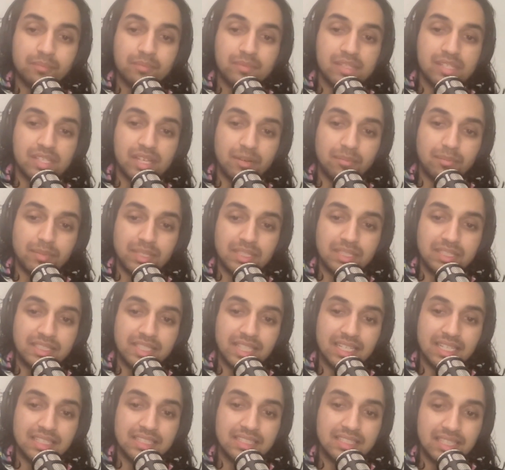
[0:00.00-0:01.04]
Sunburst
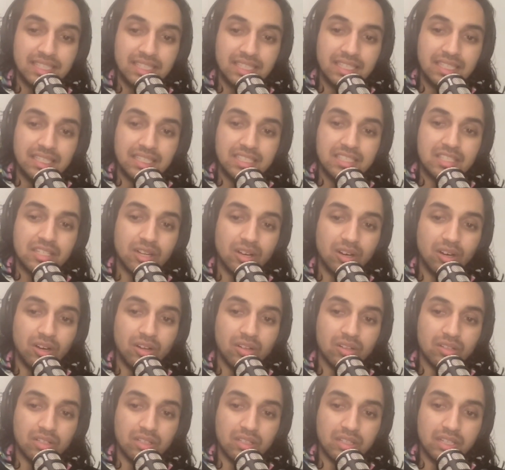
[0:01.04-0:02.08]
says it's not
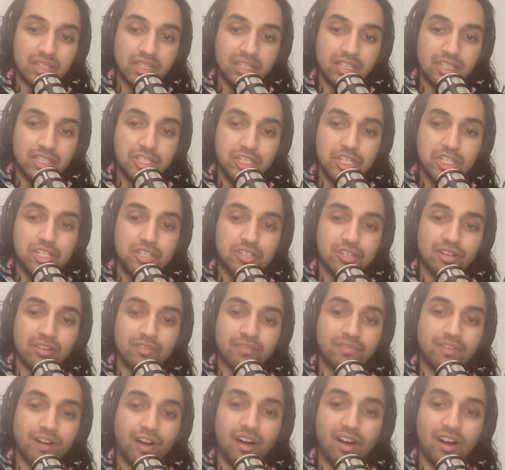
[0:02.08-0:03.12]
all Illina. She should have
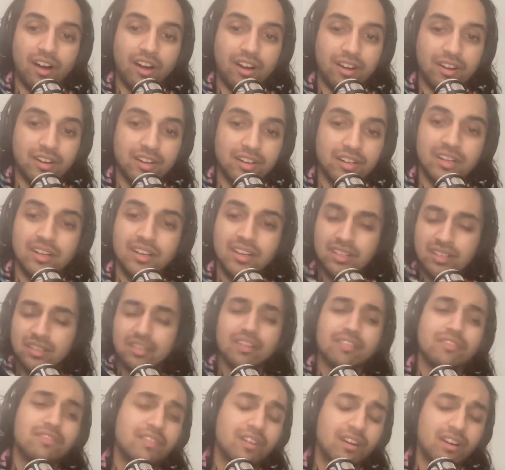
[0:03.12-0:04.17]
fought harder.
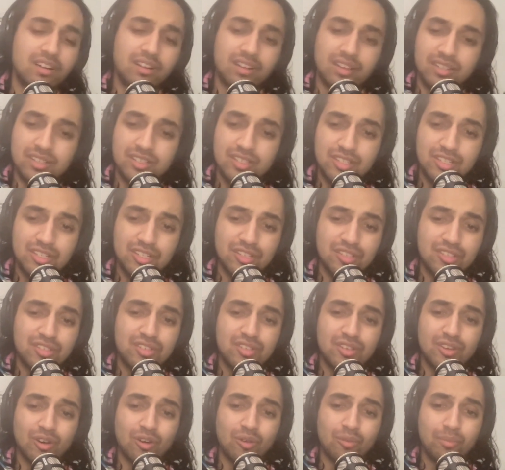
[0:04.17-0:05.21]
Laverna is just
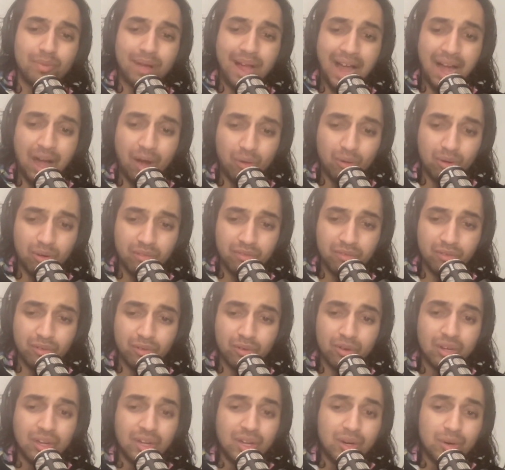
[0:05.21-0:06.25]
so
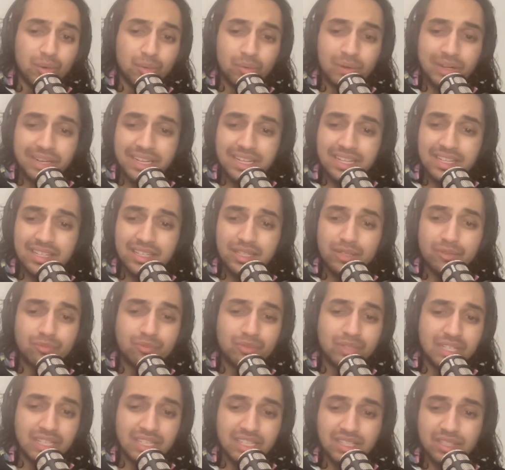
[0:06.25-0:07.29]
powerful. Really,
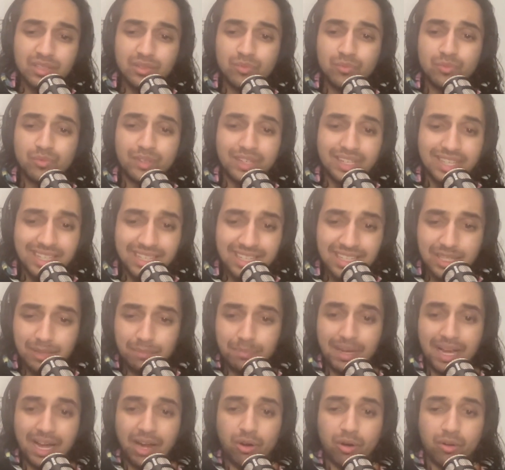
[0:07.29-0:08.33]
really, really
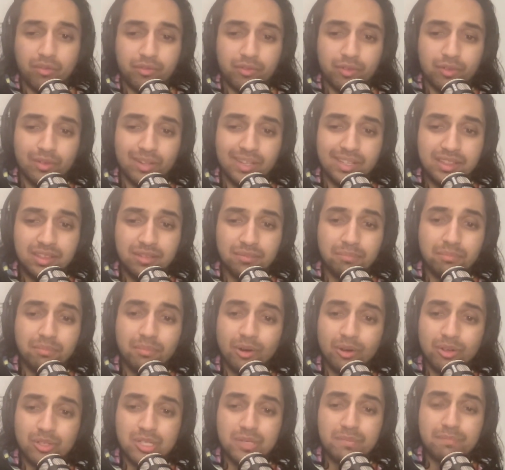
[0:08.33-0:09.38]
powerful. Like the
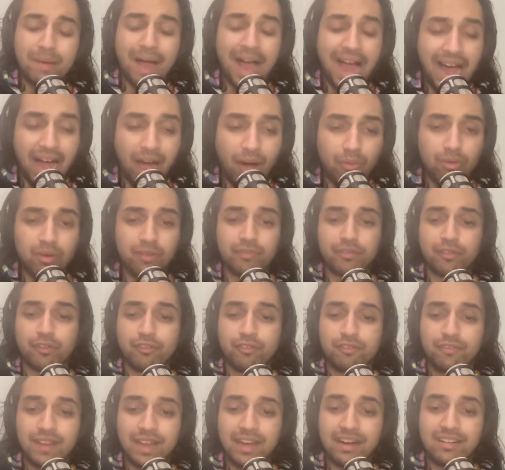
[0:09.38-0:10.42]
most powerful
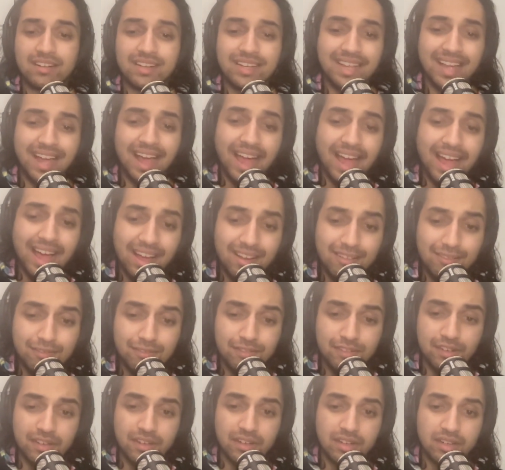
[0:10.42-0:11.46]
fairy
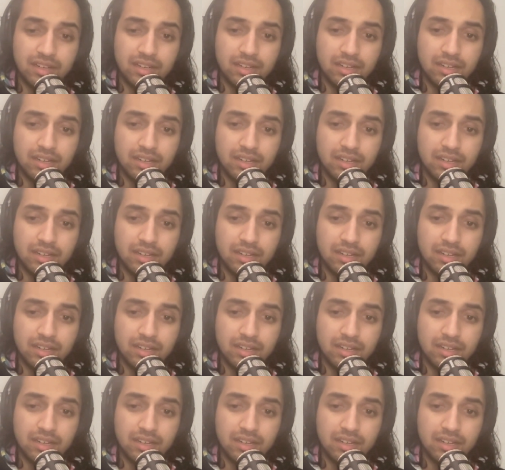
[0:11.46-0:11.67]
ever.